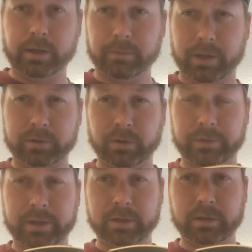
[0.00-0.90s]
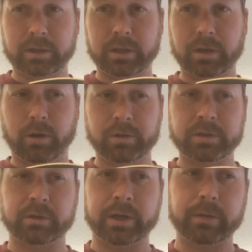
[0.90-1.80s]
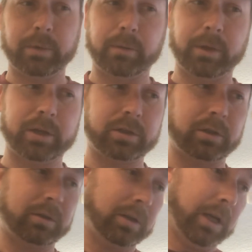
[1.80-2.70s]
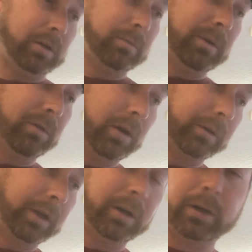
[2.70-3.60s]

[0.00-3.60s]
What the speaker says: I don't think you can get all serrated, but I'm not sure. I could be wrong there.